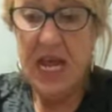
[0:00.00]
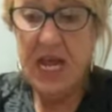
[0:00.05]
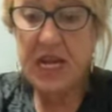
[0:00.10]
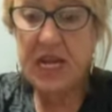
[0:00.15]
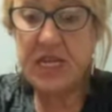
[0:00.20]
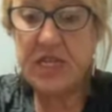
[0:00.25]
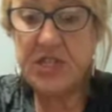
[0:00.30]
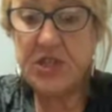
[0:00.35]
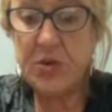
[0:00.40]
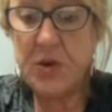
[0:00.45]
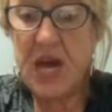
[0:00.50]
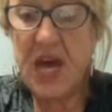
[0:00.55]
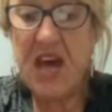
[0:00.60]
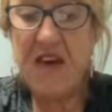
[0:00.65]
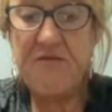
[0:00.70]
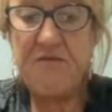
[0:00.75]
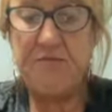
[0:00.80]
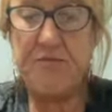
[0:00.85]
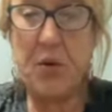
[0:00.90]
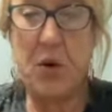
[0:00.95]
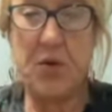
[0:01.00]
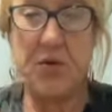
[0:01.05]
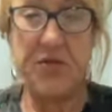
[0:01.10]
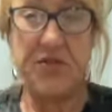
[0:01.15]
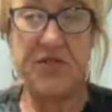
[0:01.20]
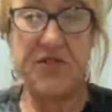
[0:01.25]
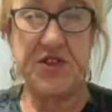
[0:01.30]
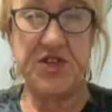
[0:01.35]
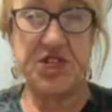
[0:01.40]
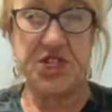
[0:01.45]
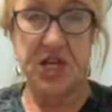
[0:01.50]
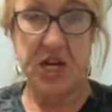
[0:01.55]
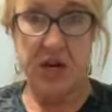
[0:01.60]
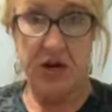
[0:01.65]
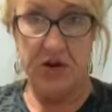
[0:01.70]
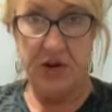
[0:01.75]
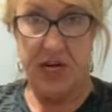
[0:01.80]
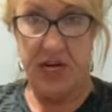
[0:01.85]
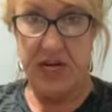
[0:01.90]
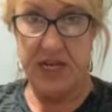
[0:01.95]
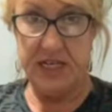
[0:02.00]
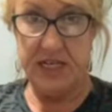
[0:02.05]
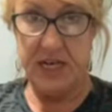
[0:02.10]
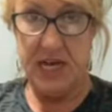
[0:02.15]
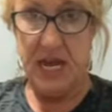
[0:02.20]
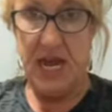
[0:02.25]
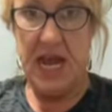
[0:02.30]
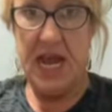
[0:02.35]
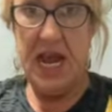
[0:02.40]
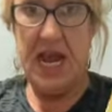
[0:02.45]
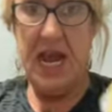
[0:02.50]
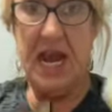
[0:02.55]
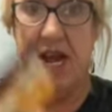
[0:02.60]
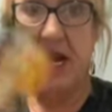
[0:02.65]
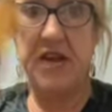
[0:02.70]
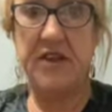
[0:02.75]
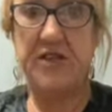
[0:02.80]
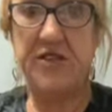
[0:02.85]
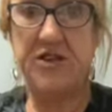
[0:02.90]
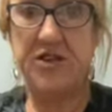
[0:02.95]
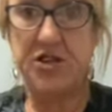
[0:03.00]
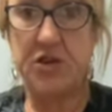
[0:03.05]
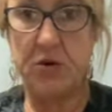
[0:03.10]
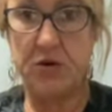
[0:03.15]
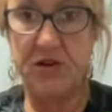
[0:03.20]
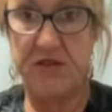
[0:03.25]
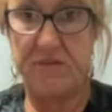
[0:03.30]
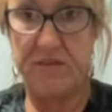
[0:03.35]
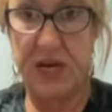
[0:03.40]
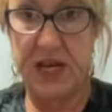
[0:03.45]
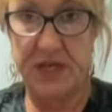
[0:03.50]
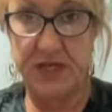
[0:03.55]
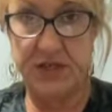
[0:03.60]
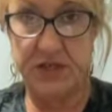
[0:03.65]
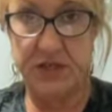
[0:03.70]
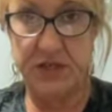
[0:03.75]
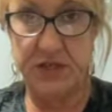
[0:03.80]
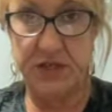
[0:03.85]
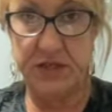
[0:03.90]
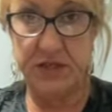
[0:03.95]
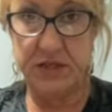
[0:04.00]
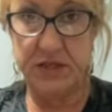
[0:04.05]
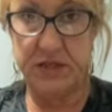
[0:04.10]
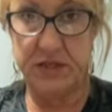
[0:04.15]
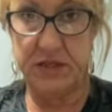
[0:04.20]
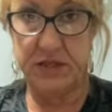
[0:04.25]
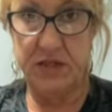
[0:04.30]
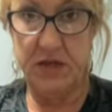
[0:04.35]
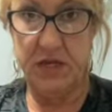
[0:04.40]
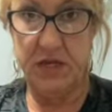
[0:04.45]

Because you have both the Chariot and the Two of Pentacles.